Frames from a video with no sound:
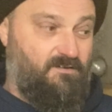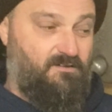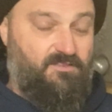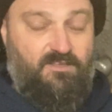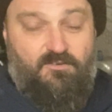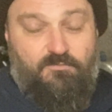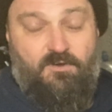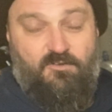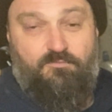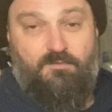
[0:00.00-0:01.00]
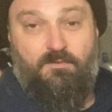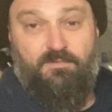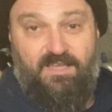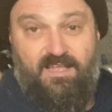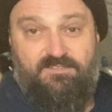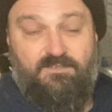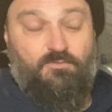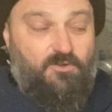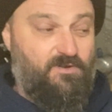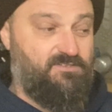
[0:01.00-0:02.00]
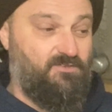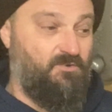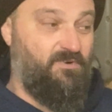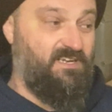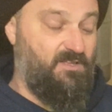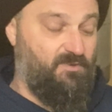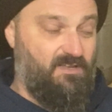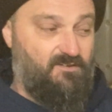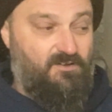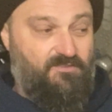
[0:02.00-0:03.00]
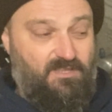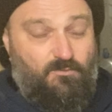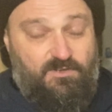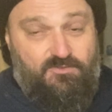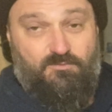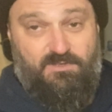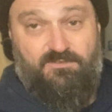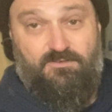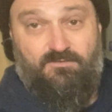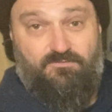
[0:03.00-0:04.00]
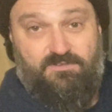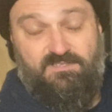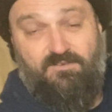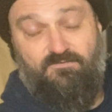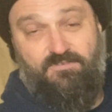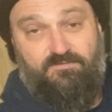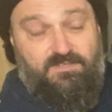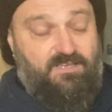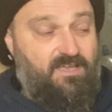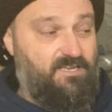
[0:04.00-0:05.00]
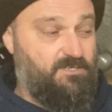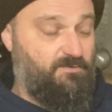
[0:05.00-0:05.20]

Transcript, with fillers: I think I've kind of probably answered my question already, but I think we should be shooting for a 750 cage